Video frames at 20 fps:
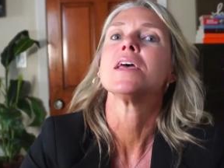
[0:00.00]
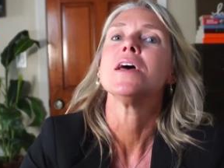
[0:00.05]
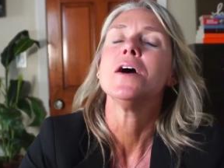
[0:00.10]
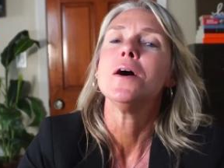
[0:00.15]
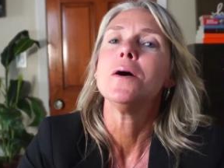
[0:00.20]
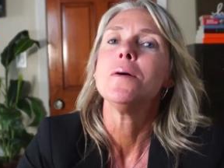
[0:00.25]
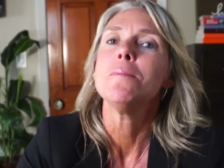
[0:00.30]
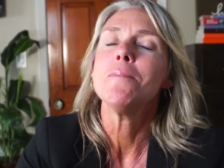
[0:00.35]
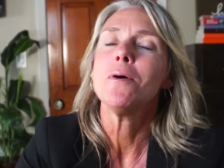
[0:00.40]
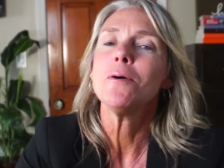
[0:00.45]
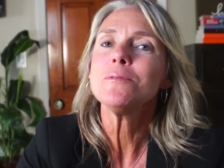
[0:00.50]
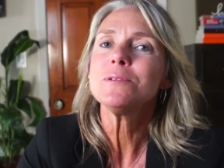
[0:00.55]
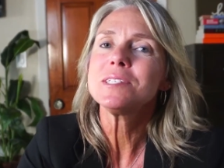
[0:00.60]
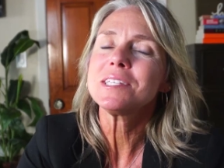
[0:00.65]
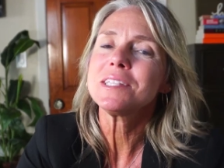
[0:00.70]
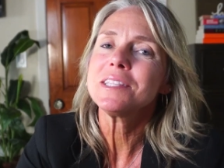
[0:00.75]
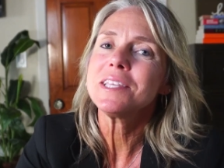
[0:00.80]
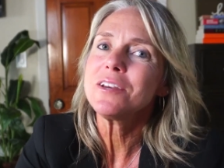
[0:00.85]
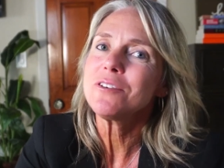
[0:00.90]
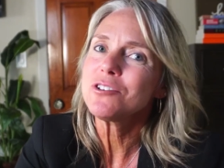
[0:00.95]

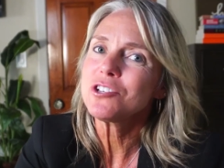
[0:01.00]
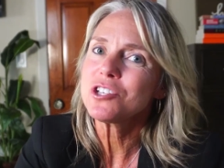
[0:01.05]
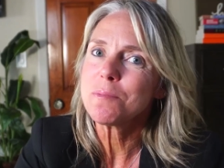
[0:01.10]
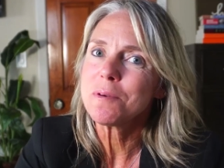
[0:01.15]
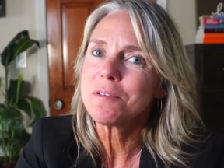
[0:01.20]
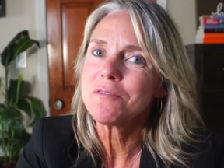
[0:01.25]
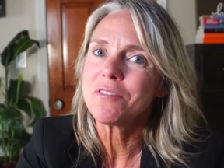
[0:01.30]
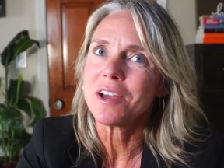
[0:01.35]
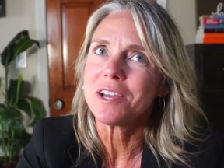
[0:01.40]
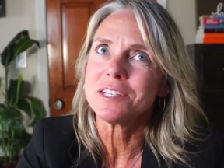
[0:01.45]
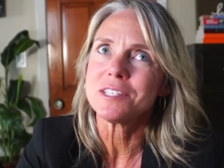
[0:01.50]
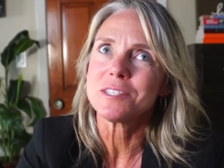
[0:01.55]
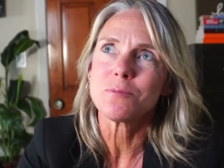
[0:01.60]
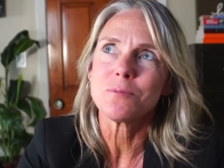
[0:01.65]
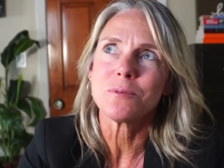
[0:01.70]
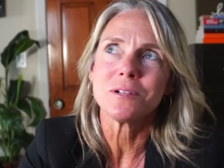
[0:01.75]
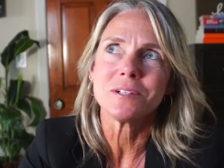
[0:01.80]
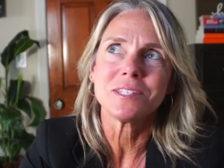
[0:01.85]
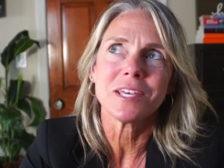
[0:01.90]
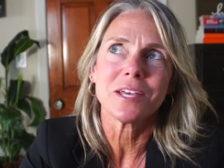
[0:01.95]
Most leadership advice
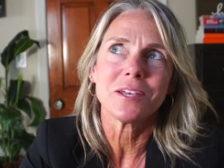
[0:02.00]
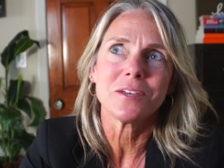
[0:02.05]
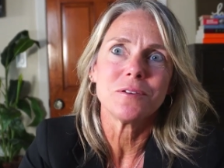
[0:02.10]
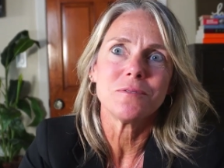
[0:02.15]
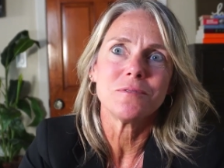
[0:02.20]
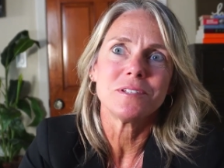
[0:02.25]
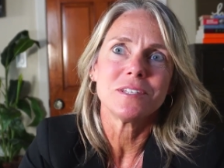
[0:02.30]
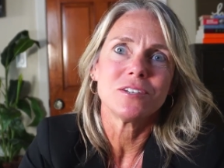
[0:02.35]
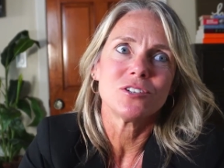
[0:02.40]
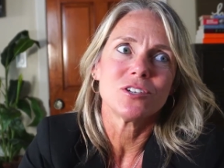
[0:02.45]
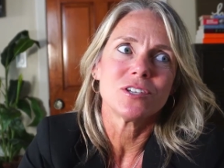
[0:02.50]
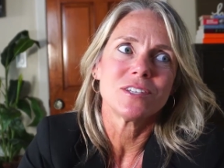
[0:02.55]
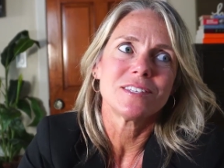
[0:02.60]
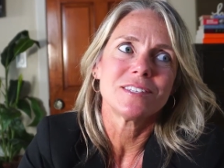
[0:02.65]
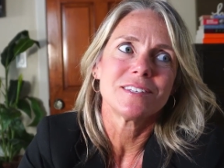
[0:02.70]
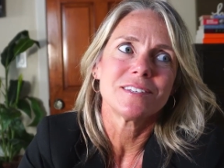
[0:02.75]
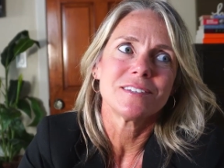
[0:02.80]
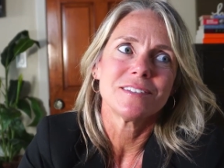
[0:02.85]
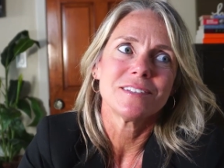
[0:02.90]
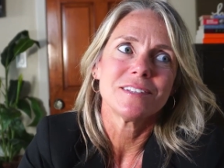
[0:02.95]
will tell you to
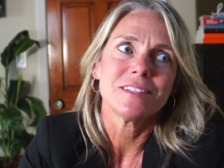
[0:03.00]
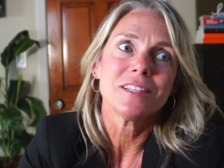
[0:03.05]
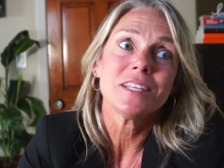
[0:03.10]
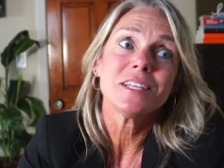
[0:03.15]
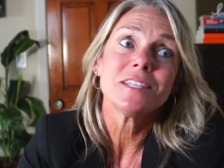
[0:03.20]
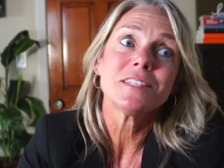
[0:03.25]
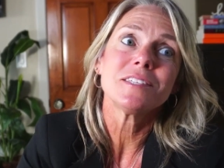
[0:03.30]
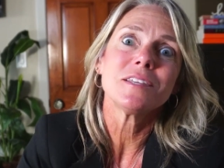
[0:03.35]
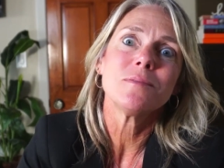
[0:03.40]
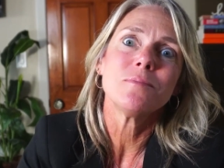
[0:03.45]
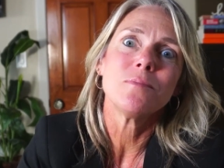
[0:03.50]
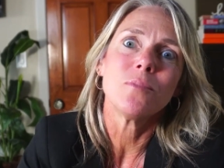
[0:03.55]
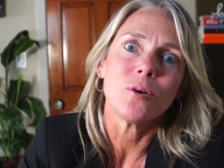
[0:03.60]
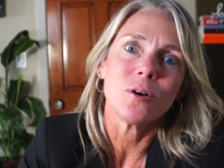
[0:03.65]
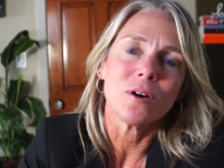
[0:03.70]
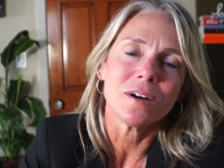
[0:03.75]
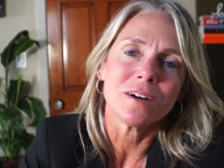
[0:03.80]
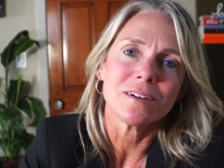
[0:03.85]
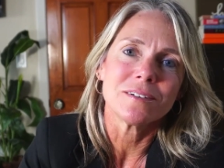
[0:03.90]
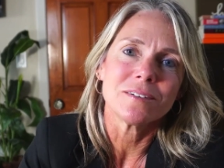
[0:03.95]
just listen
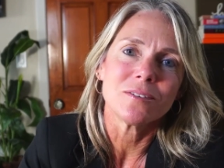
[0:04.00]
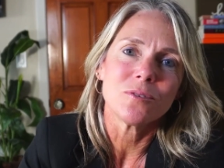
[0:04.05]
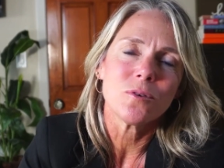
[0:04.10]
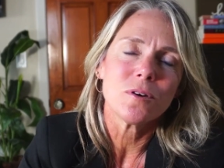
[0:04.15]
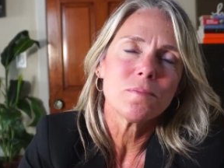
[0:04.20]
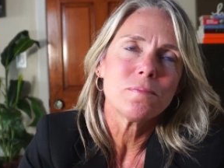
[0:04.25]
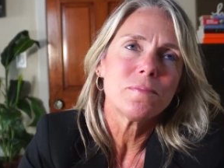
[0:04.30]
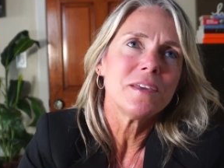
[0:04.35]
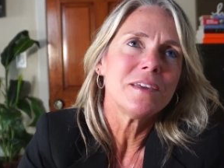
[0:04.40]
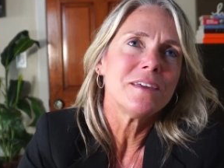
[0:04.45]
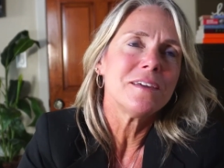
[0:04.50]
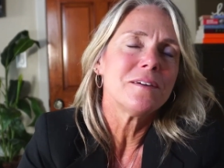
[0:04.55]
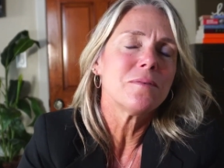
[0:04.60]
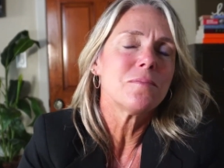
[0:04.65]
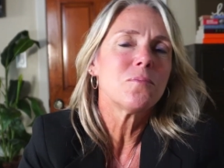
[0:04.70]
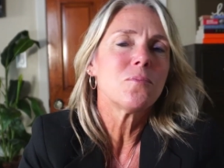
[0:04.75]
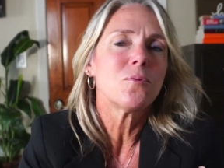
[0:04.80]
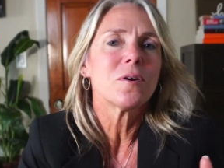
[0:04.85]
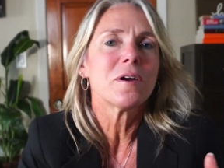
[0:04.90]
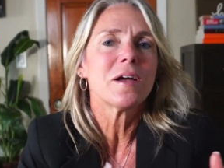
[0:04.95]
more or be
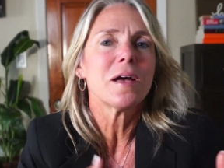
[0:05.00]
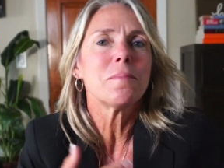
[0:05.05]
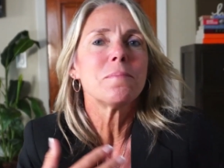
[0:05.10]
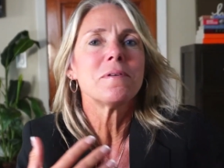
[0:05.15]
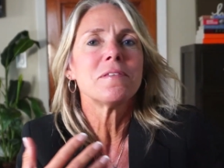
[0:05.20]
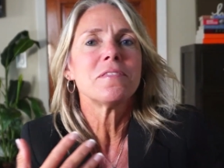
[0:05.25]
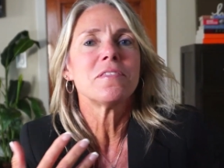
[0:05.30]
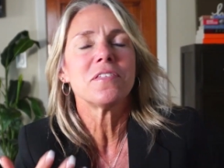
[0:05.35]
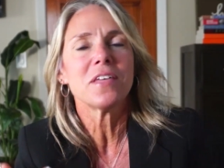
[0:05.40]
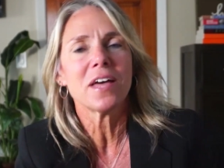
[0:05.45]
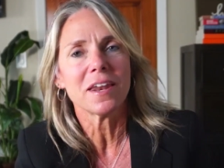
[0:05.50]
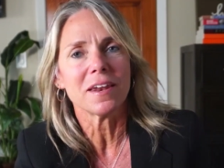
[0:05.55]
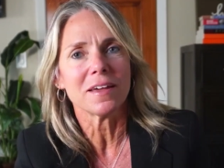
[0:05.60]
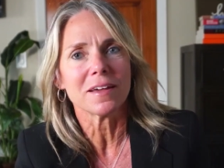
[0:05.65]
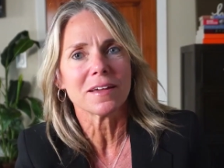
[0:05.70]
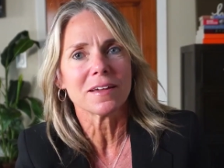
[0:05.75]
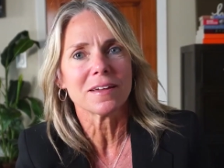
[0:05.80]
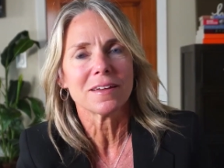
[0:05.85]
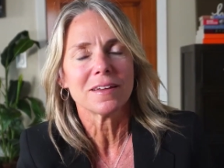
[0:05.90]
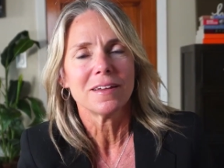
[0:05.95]
more
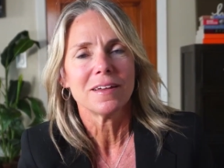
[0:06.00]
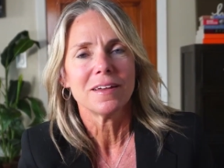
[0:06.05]
empathetic.